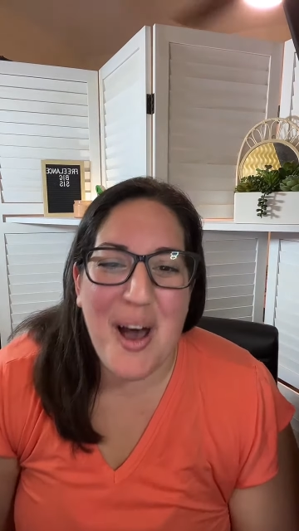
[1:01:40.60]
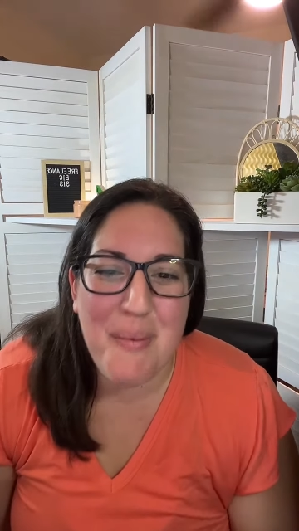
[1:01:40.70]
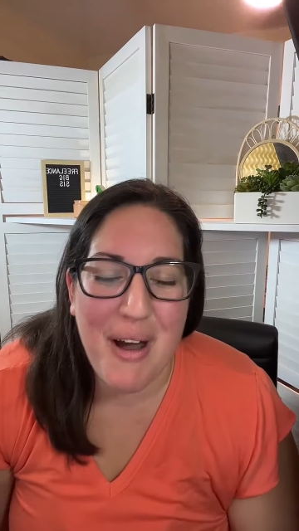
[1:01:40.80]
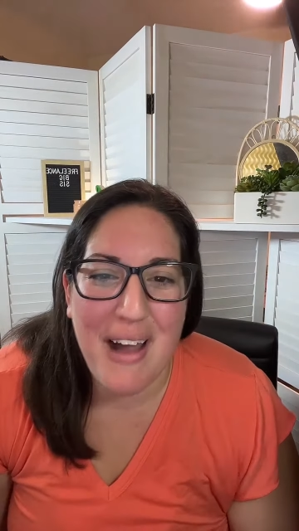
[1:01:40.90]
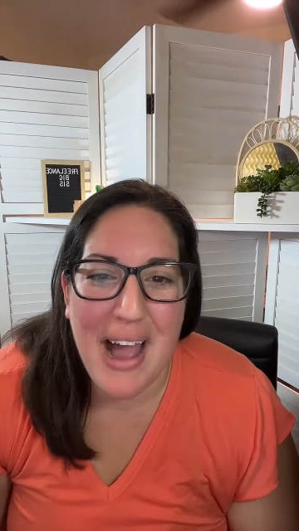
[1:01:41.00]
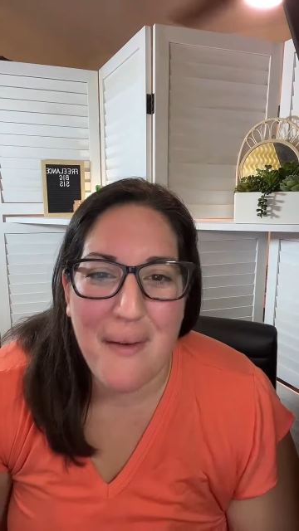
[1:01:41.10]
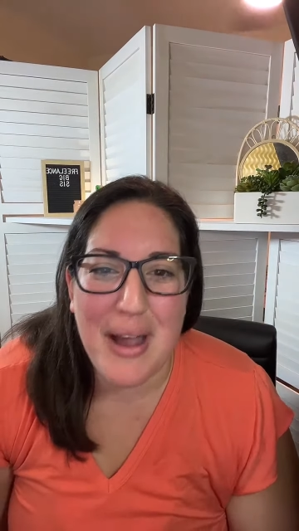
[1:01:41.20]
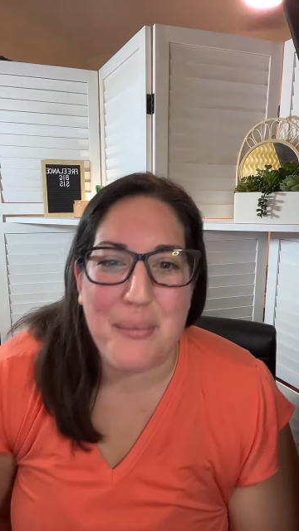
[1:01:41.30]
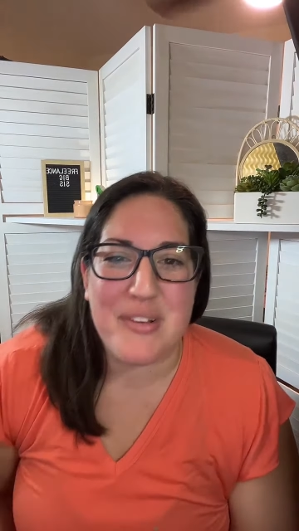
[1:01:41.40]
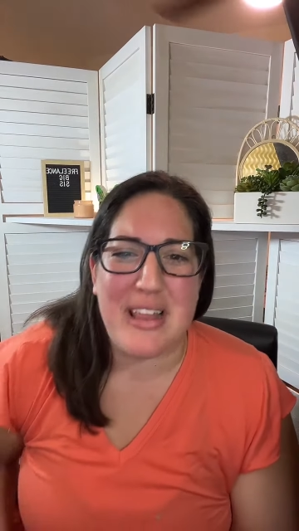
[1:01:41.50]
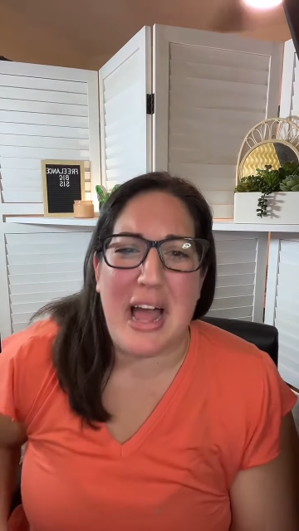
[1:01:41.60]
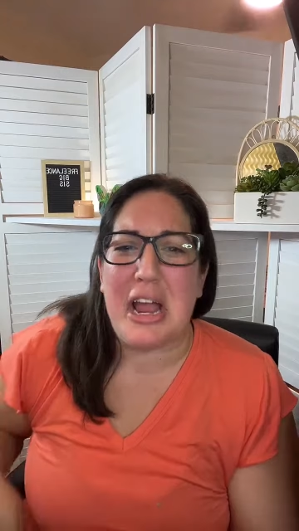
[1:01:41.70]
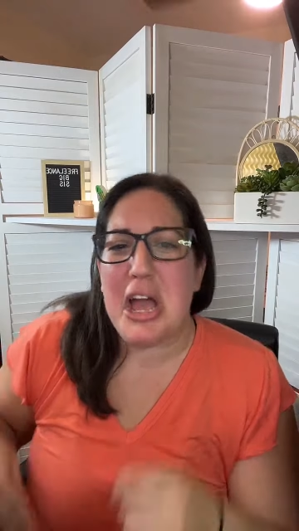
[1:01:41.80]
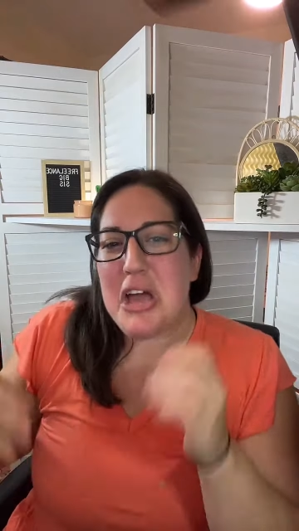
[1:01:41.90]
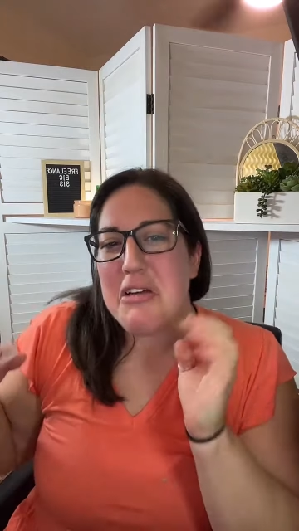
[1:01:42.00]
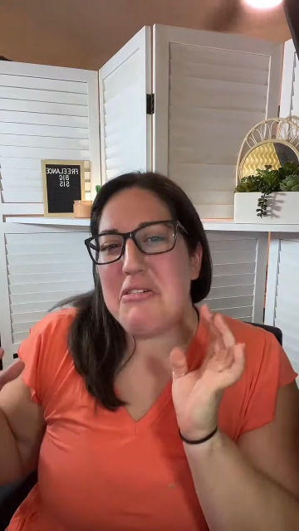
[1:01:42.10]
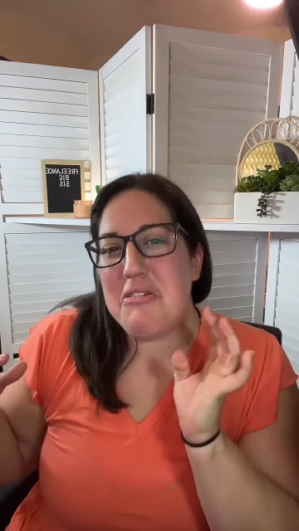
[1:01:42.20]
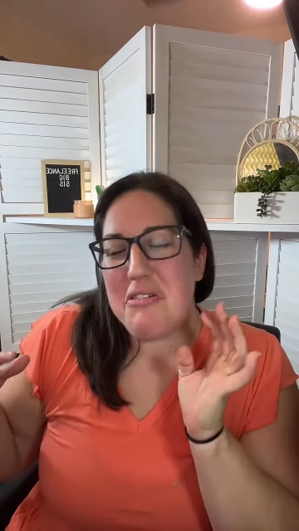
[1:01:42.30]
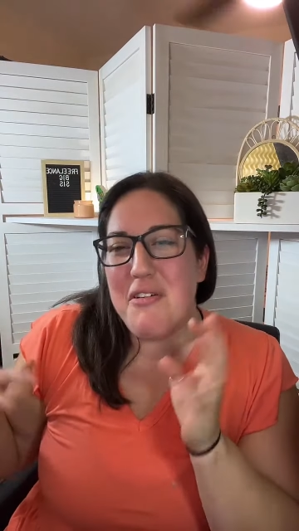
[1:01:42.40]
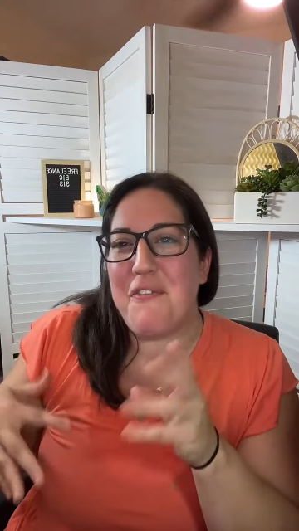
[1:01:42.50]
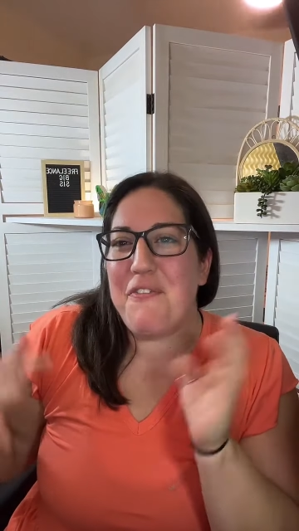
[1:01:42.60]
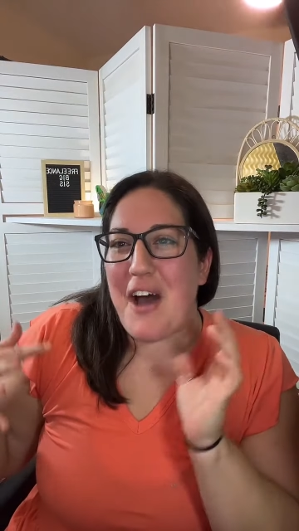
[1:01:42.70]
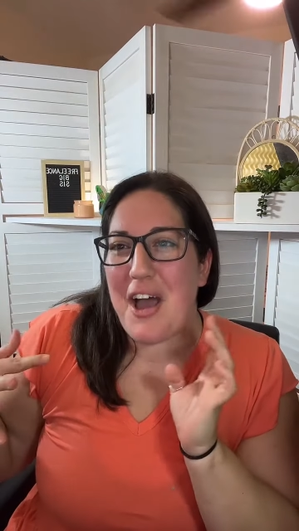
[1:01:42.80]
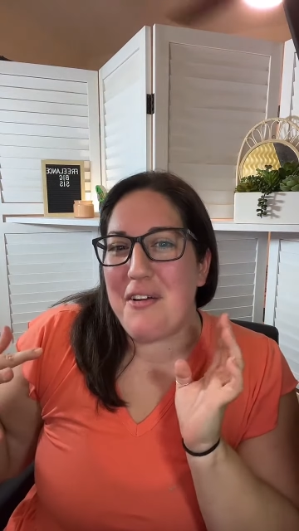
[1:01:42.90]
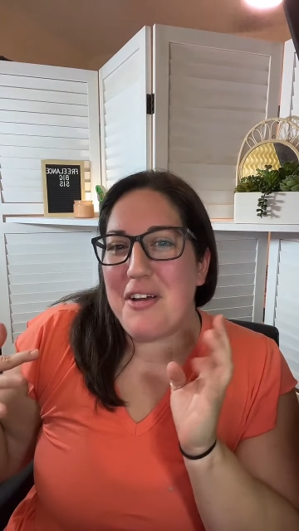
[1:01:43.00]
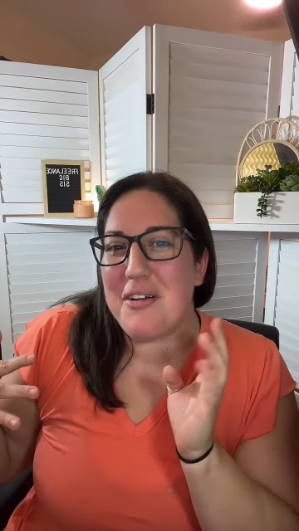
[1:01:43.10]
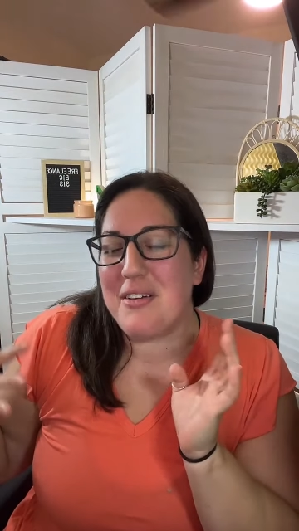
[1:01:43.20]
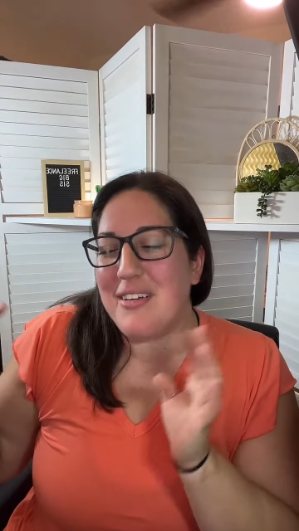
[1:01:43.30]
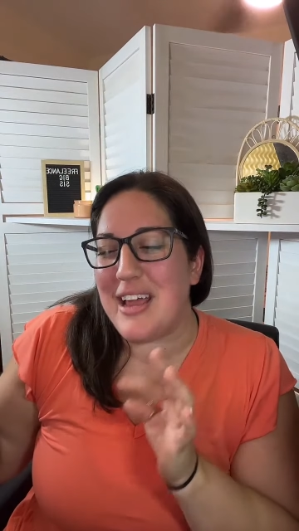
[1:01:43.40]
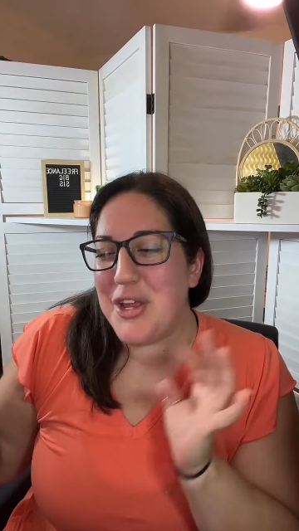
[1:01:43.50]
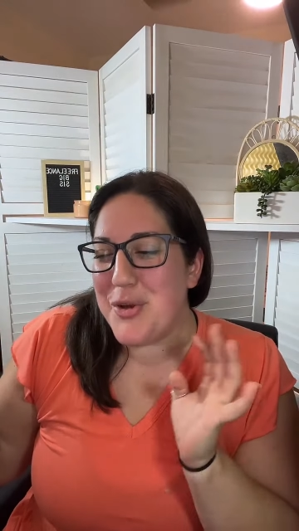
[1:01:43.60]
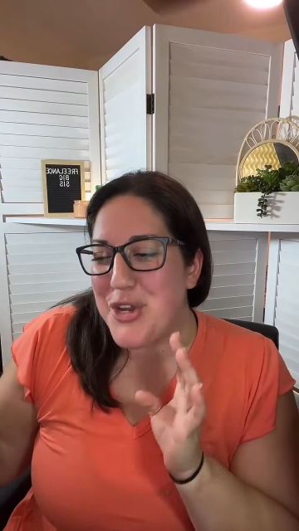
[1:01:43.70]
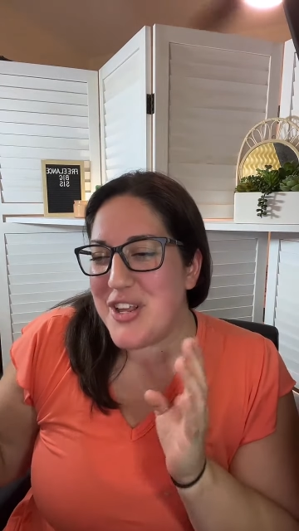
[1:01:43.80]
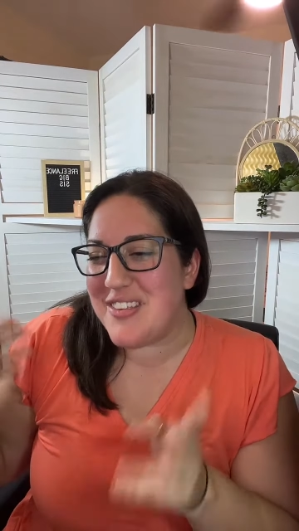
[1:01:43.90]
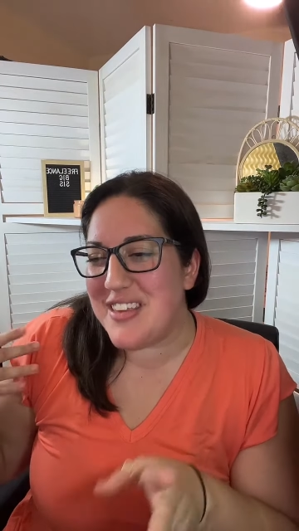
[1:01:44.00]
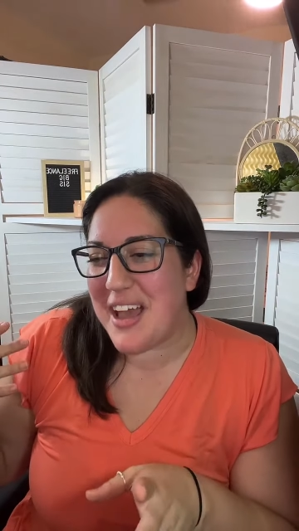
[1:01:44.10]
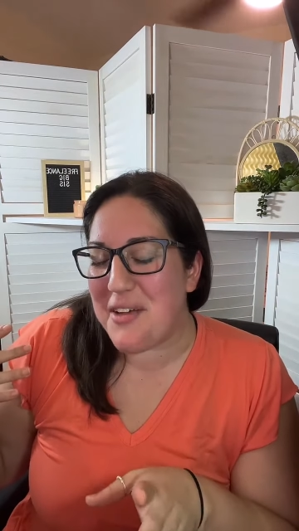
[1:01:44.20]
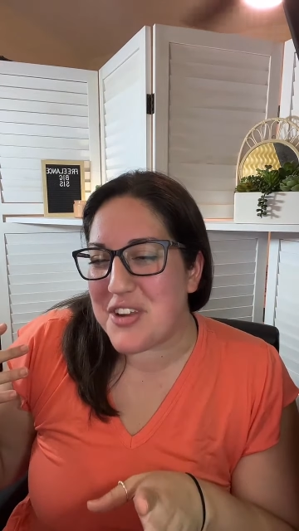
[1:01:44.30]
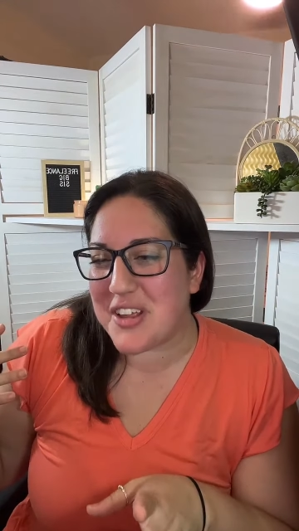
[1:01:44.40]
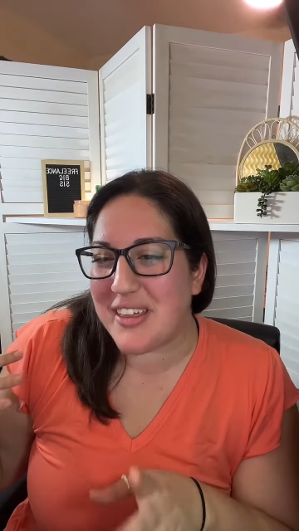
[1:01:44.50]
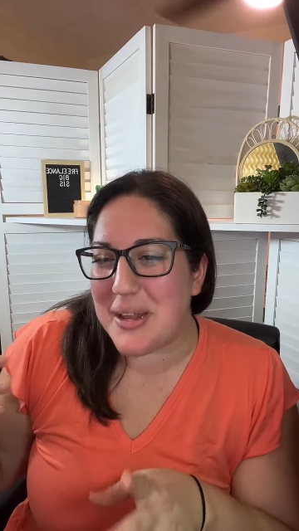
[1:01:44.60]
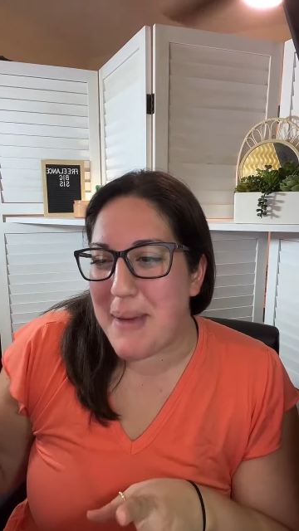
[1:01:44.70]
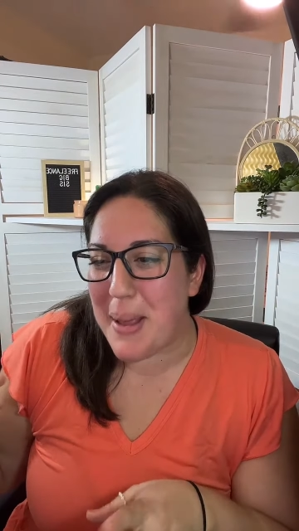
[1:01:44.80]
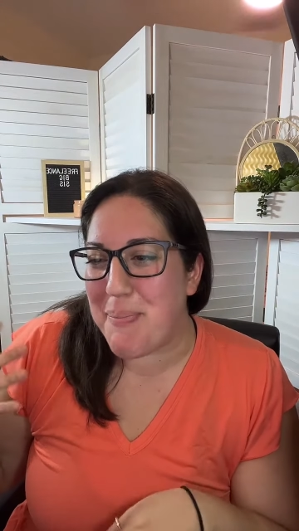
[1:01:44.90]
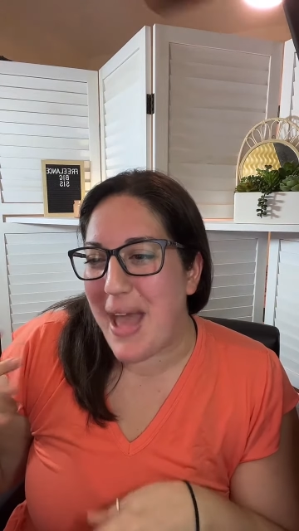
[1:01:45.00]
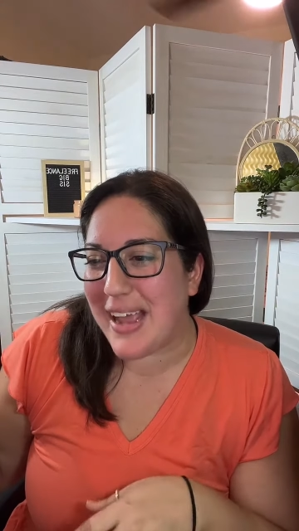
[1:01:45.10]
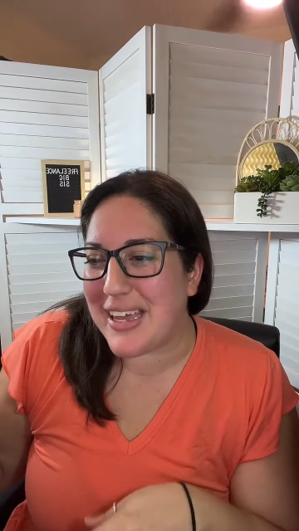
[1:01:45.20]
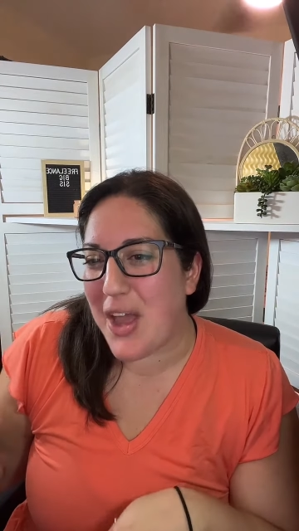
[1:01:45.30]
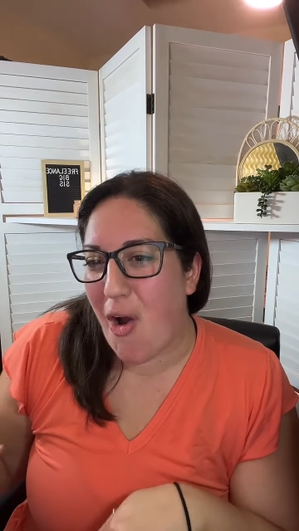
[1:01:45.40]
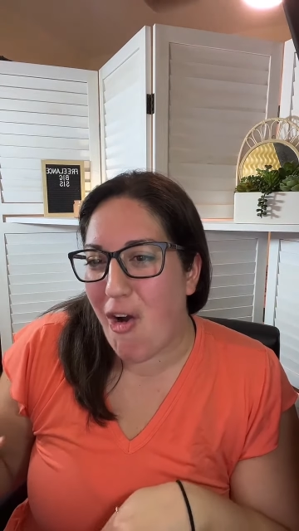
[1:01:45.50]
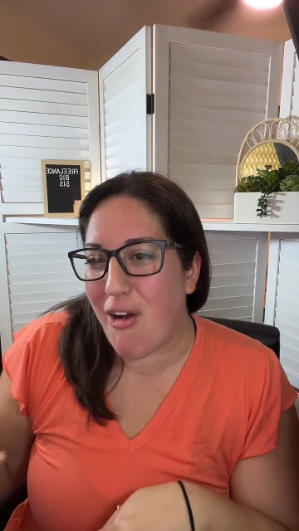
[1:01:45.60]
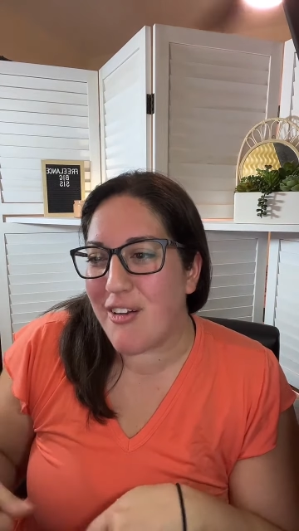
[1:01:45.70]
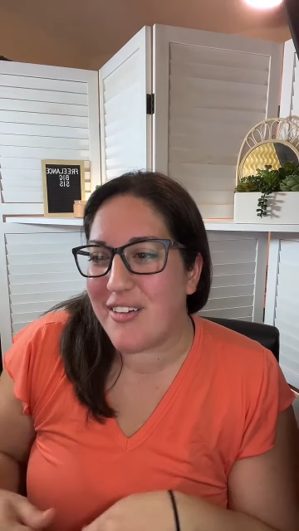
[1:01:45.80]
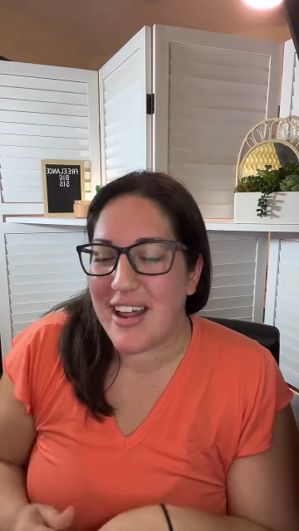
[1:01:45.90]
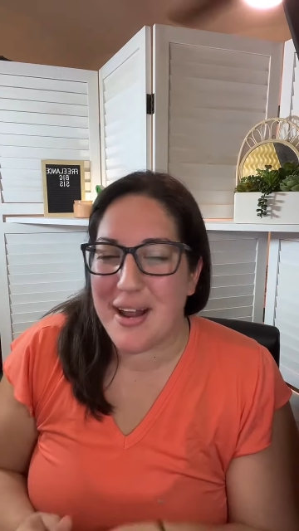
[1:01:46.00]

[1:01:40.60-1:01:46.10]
About how I was like, Ugh, fi- uh, U G C, I have to clean my backyard.